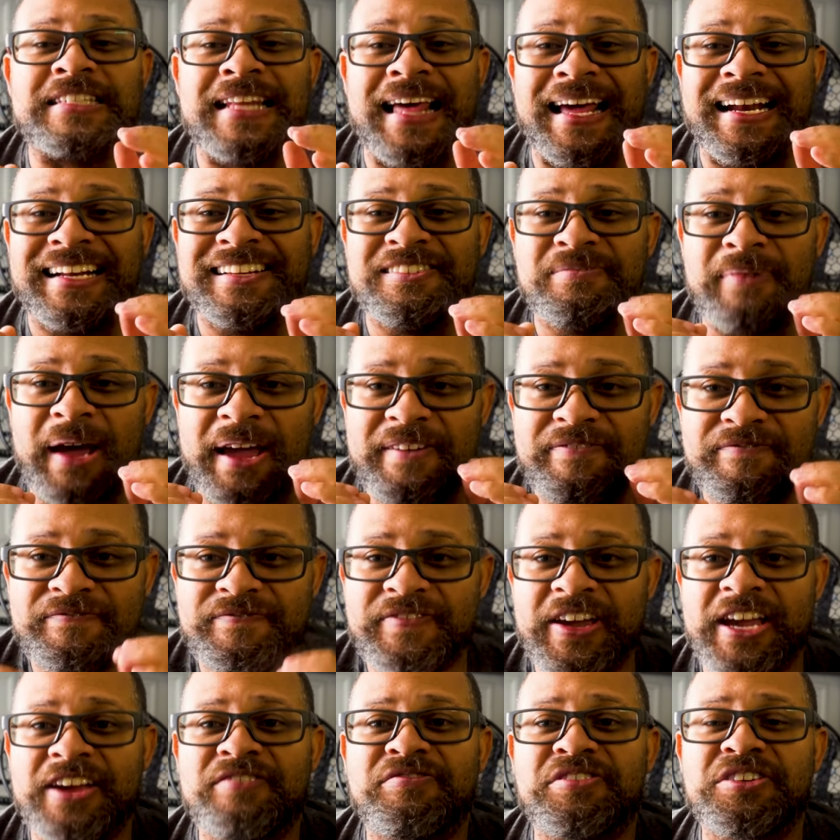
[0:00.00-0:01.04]
that is my
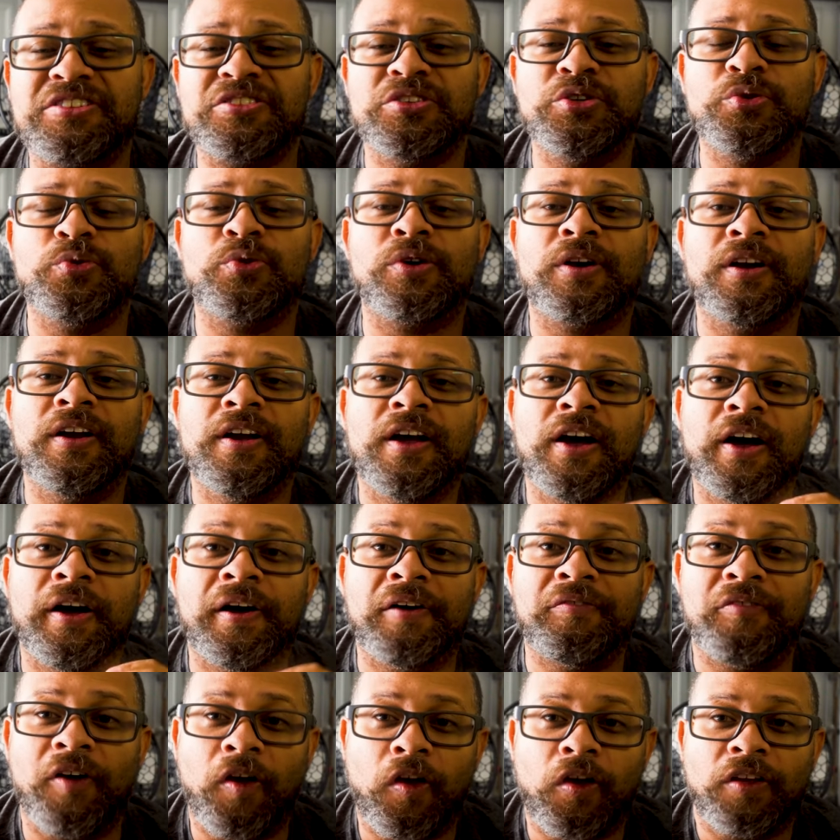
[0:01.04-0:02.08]
favorite lure
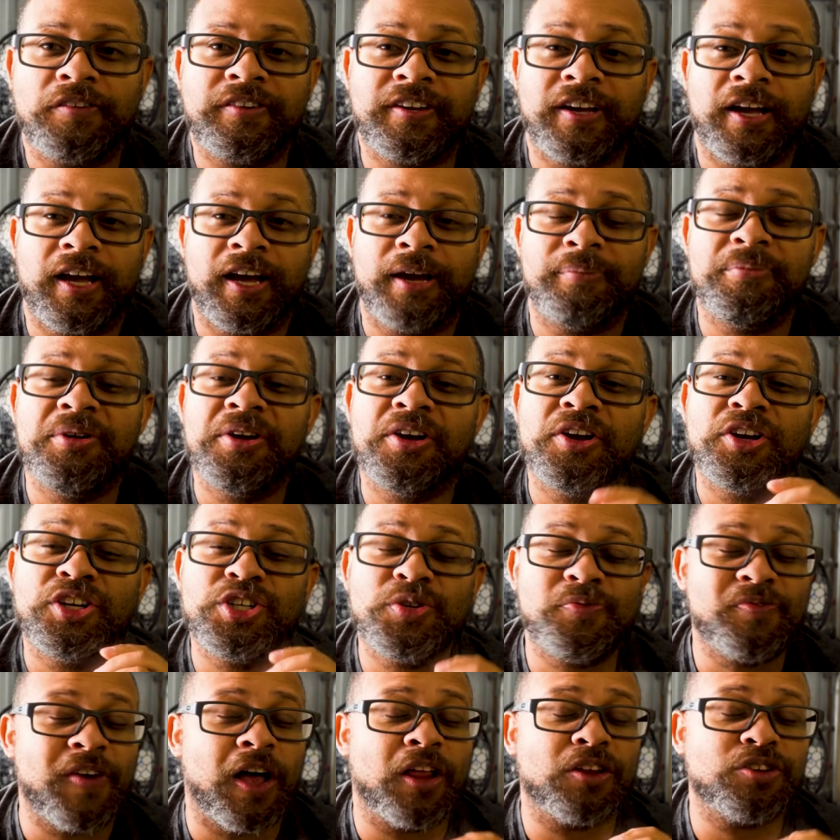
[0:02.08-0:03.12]
of all time,
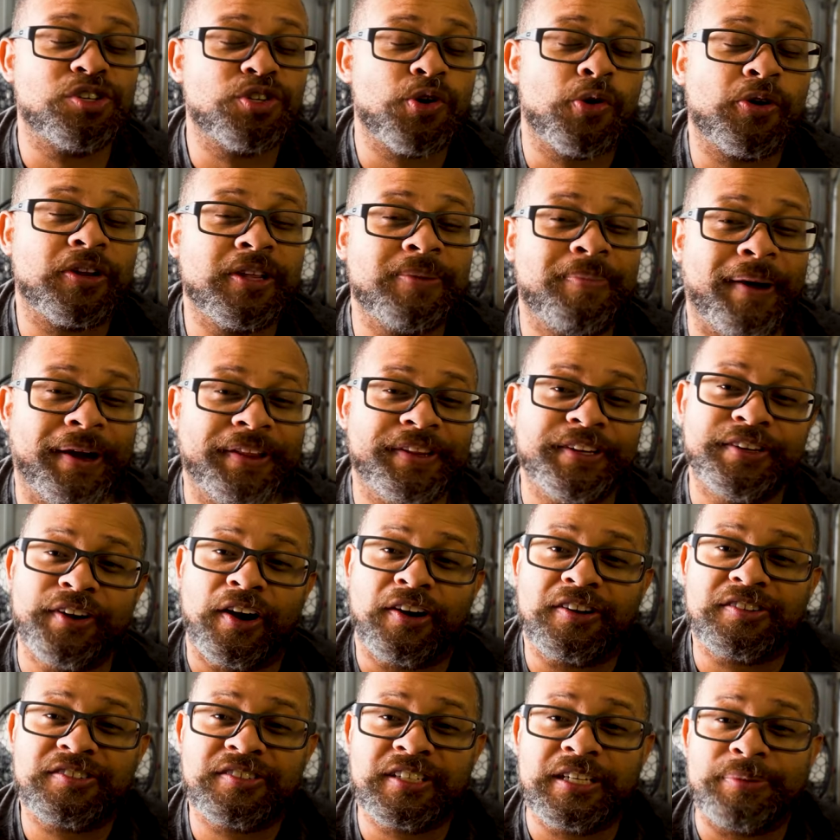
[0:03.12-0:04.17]
followed shortly by the
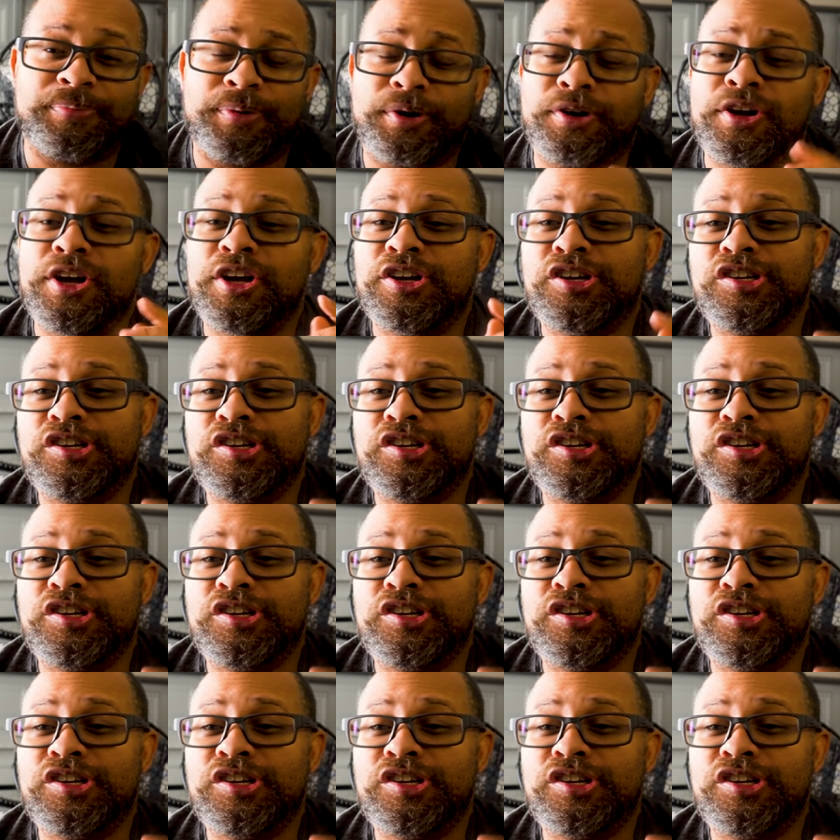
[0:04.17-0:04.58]
Dark Sleeper.